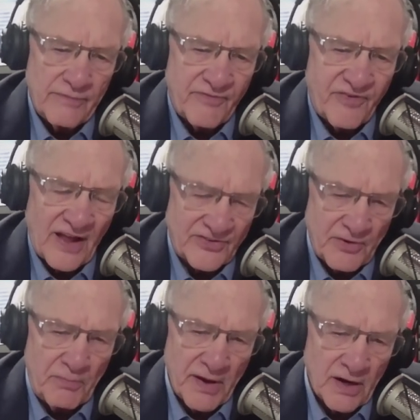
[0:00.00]

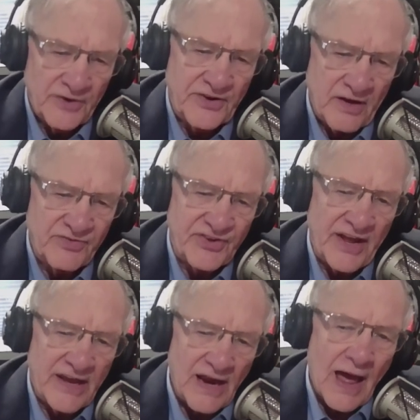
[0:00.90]
flexibility of
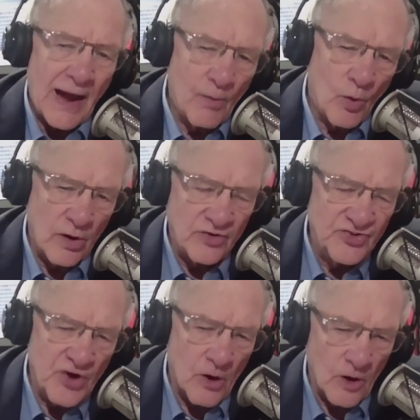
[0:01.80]
saying, I want
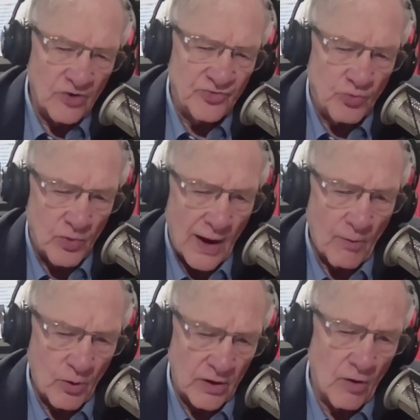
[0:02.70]

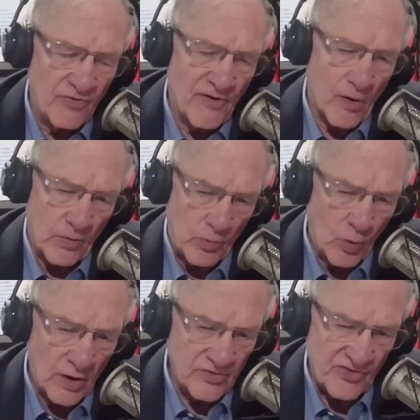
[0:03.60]
to go forward with
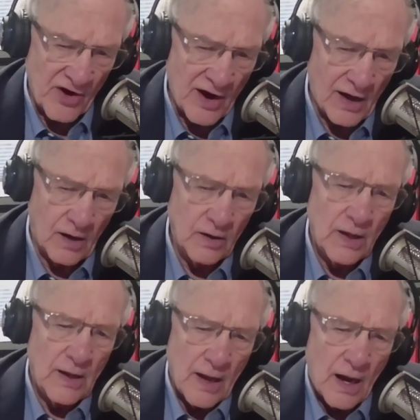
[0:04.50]
one trial
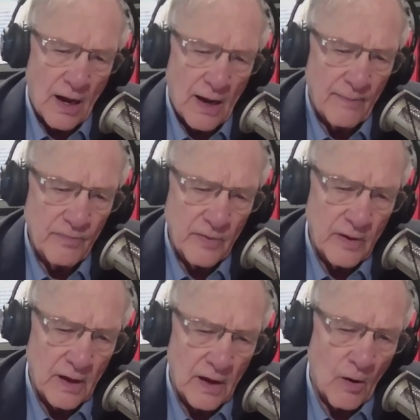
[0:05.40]

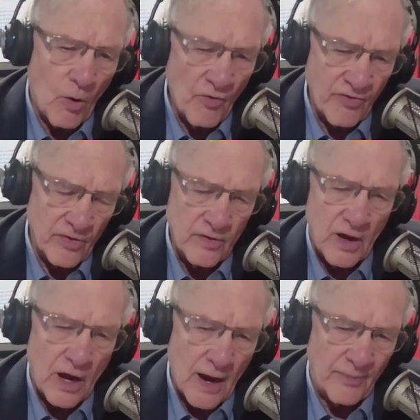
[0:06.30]
over
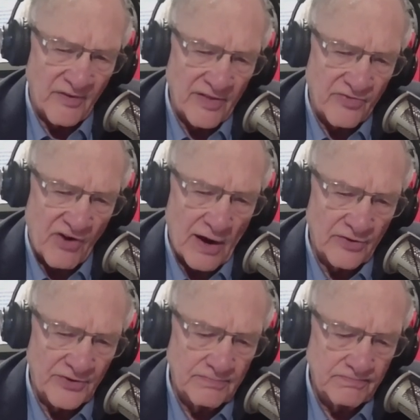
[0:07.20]
a couple of other
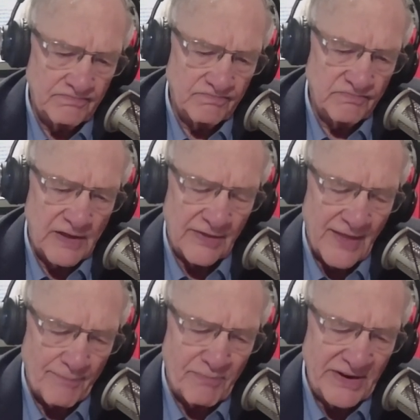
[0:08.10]
trials? Can
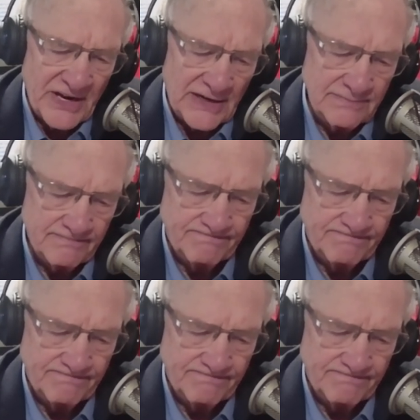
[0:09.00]
that be done?